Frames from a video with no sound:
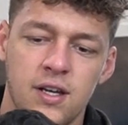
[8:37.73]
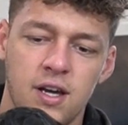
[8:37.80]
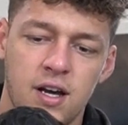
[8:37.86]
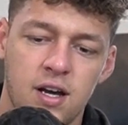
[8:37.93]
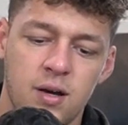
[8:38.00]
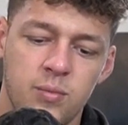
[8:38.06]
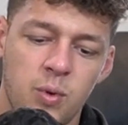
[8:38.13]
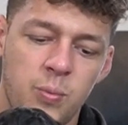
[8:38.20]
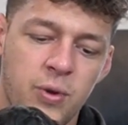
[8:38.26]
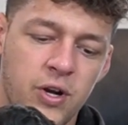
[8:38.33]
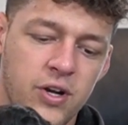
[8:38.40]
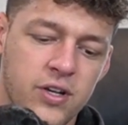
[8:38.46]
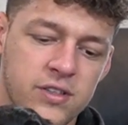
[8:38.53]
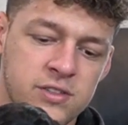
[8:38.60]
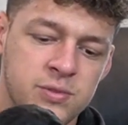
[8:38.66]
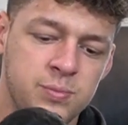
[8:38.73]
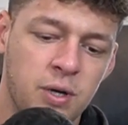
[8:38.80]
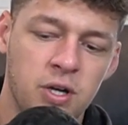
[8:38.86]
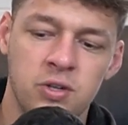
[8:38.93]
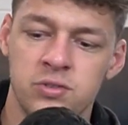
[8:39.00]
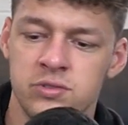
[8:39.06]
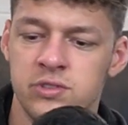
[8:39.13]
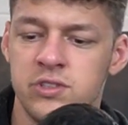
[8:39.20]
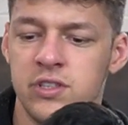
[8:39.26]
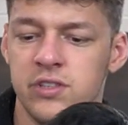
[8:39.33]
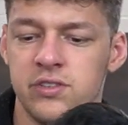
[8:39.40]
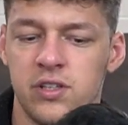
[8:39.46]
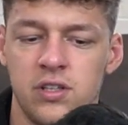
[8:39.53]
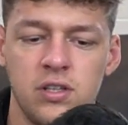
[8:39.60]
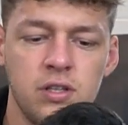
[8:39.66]
appearance, bones,
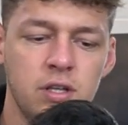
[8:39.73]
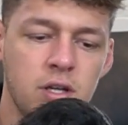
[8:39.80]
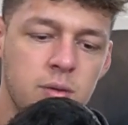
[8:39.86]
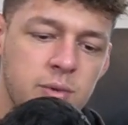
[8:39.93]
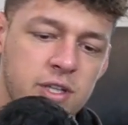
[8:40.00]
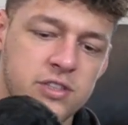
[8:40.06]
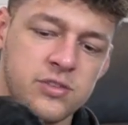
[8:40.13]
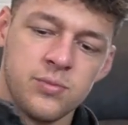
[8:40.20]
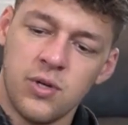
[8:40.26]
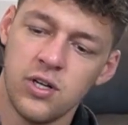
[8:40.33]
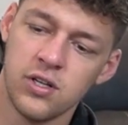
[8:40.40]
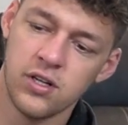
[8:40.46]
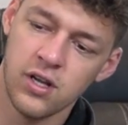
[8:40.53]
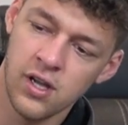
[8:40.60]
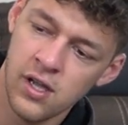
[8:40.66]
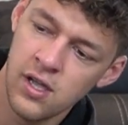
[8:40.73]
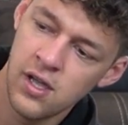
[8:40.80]
just a little bit smaller.